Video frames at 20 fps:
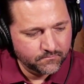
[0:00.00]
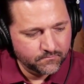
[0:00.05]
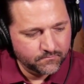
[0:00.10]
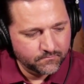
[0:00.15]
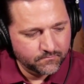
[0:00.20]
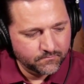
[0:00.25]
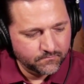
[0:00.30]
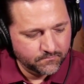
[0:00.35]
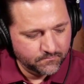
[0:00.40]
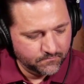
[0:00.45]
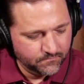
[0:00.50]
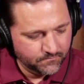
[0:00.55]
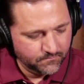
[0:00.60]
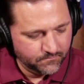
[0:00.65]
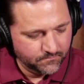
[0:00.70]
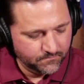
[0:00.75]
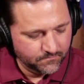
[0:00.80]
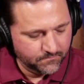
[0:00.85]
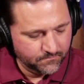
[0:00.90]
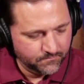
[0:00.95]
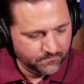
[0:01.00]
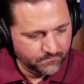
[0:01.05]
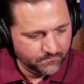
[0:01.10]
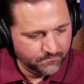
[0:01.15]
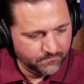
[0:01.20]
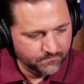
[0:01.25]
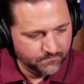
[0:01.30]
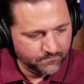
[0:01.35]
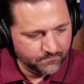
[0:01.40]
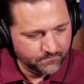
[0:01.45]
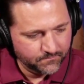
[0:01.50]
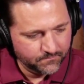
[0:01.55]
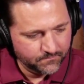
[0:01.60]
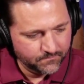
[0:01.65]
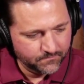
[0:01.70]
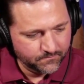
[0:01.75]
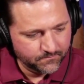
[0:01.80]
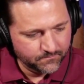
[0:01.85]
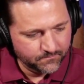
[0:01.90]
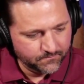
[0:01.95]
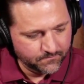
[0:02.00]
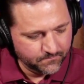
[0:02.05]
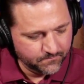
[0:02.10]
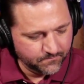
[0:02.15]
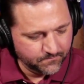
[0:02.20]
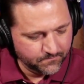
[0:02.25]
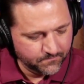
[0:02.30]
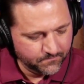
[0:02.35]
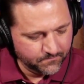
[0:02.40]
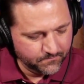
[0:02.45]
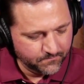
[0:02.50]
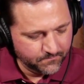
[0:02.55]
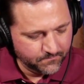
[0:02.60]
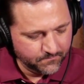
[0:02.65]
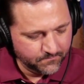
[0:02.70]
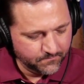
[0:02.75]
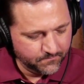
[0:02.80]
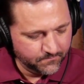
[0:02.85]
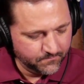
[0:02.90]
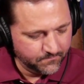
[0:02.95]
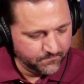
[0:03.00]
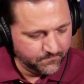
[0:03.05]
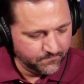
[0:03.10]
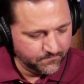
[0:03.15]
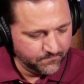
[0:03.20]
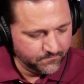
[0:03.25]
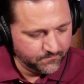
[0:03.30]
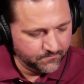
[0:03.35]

(not speaking)